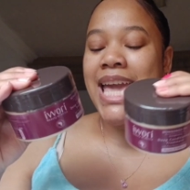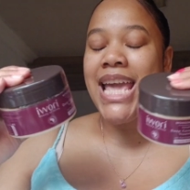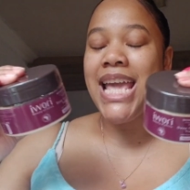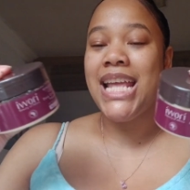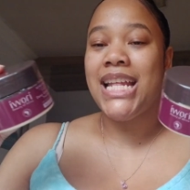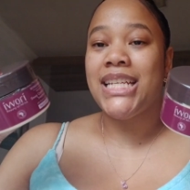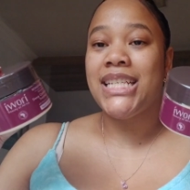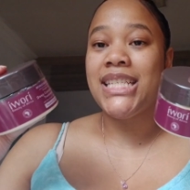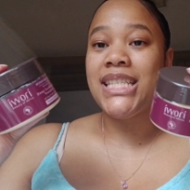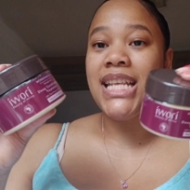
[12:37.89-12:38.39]

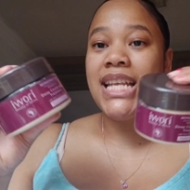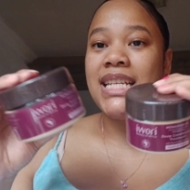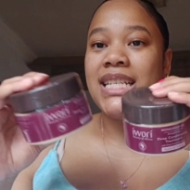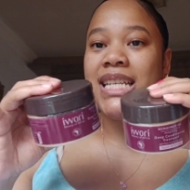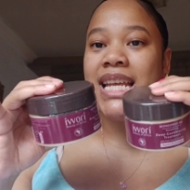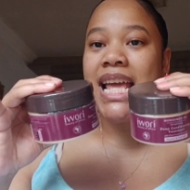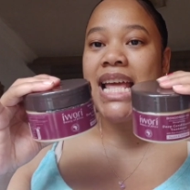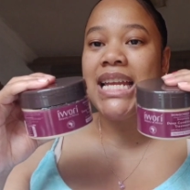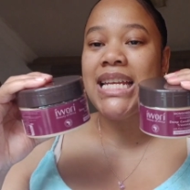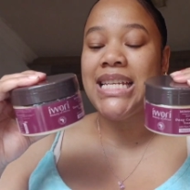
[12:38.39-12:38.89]

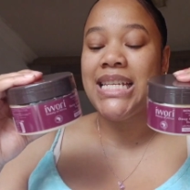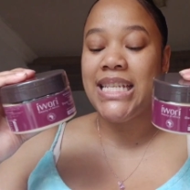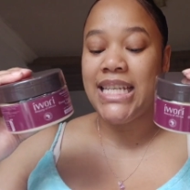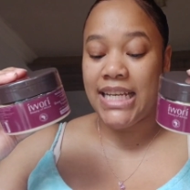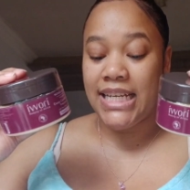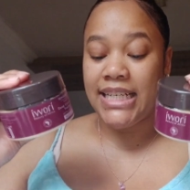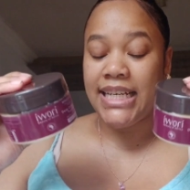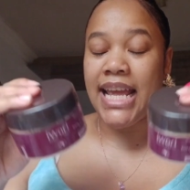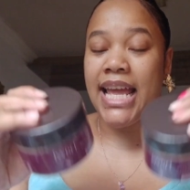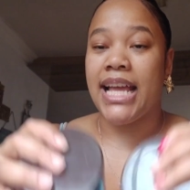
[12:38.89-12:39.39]
instant
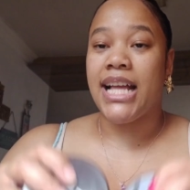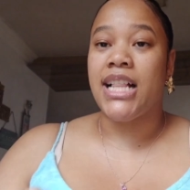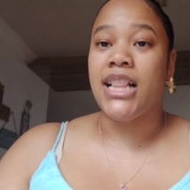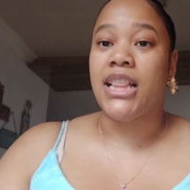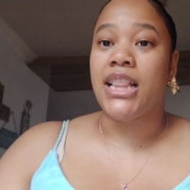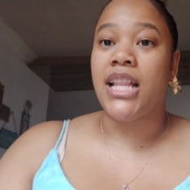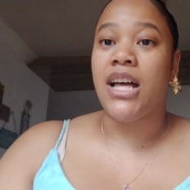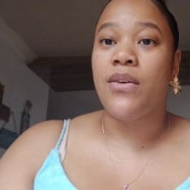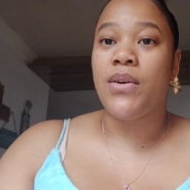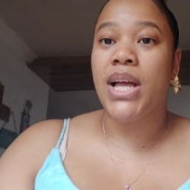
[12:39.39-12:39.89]

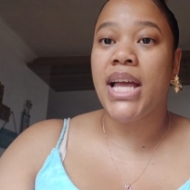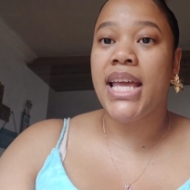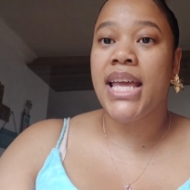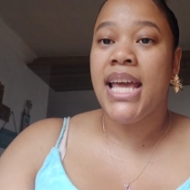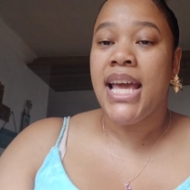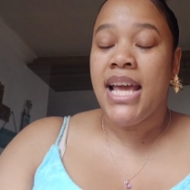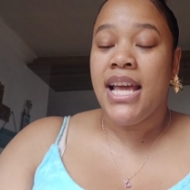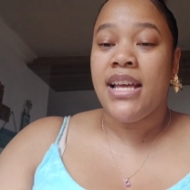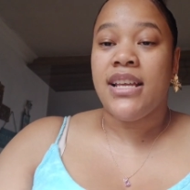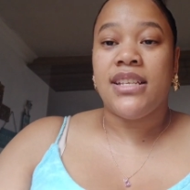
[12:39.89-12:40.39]
detangle okay
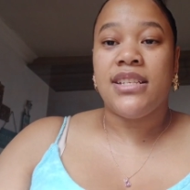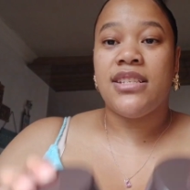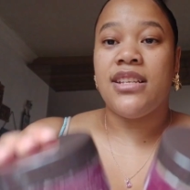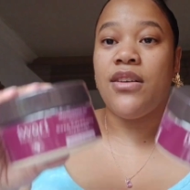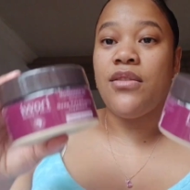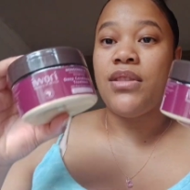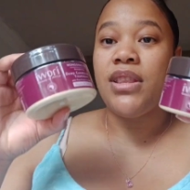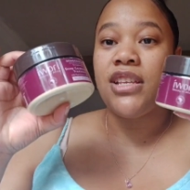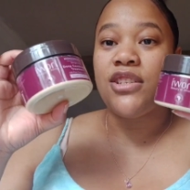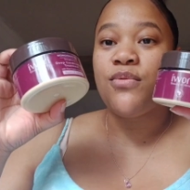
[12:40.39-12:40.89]

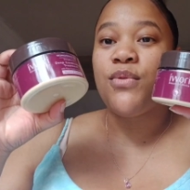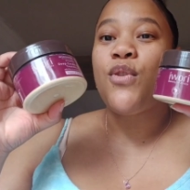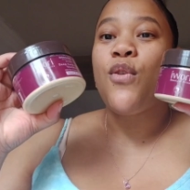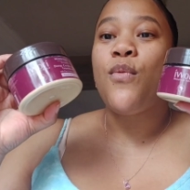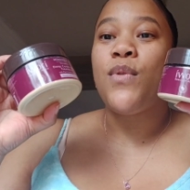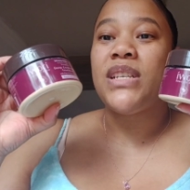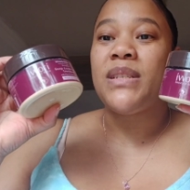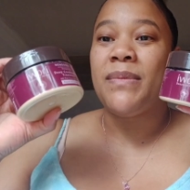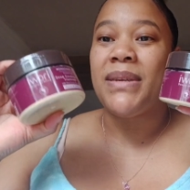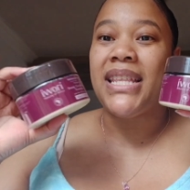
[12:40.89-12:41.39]
so this would
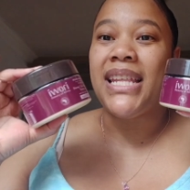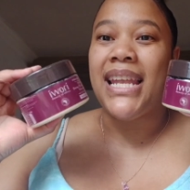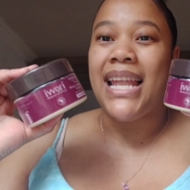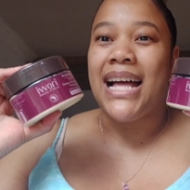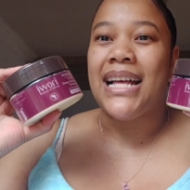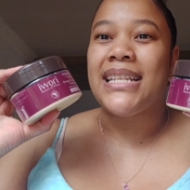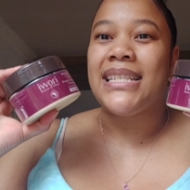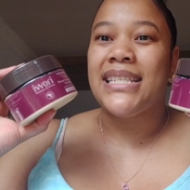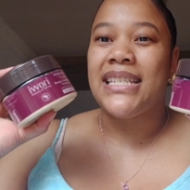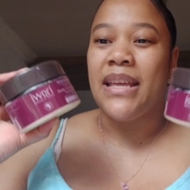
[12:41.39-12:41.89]
always be the
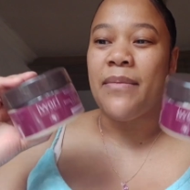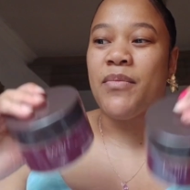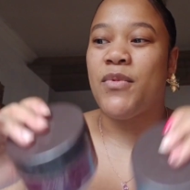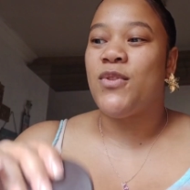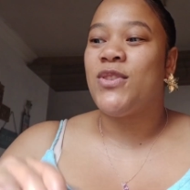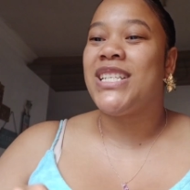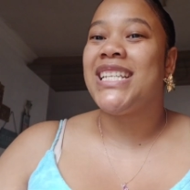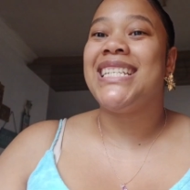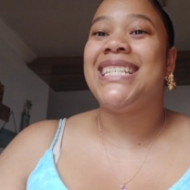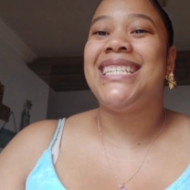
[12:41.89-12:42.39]
last step
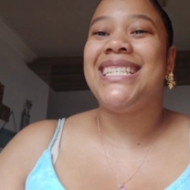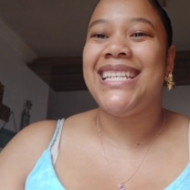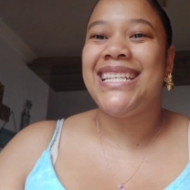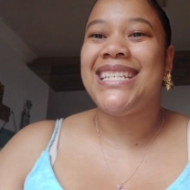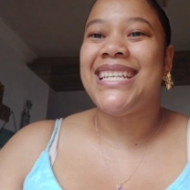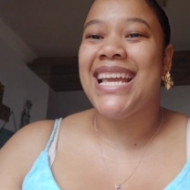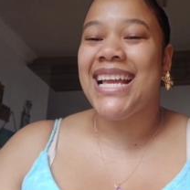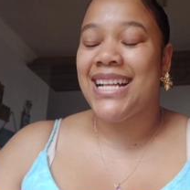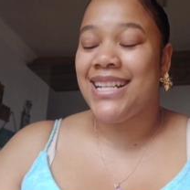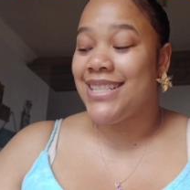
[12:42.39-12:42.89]
because it
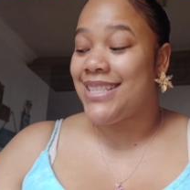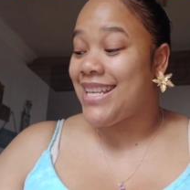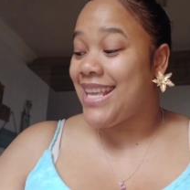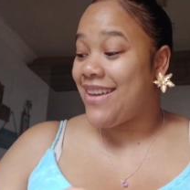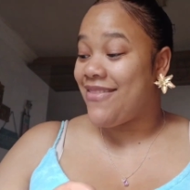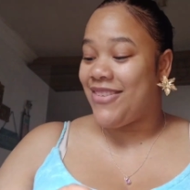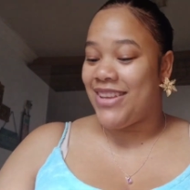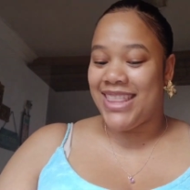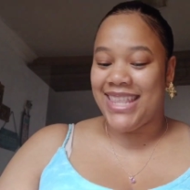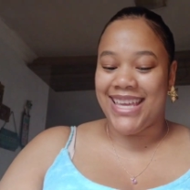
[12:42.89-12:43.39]
detangles
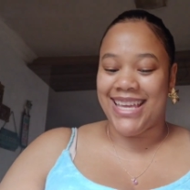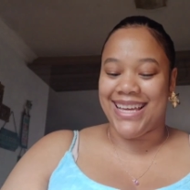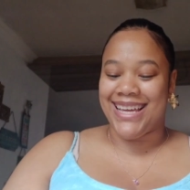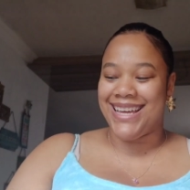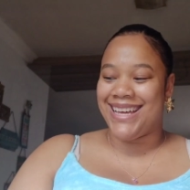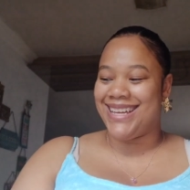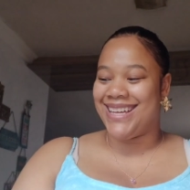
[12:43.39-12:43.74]
everything